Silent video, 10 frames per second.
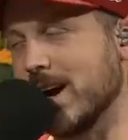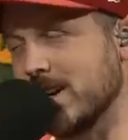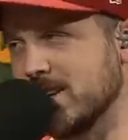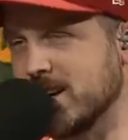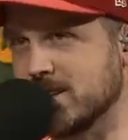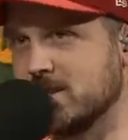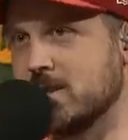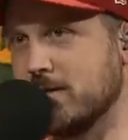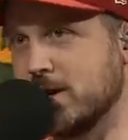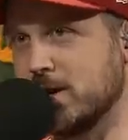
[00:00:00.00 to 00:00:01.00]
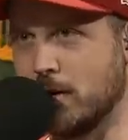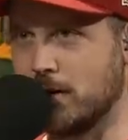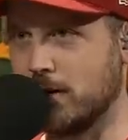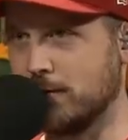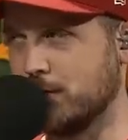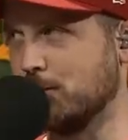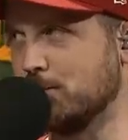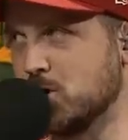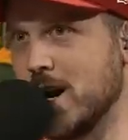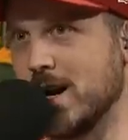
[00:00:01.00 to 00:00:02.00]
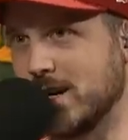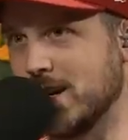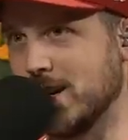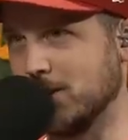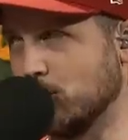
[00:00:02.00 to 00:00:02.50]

I need like a 70 yarder right. from Drake here to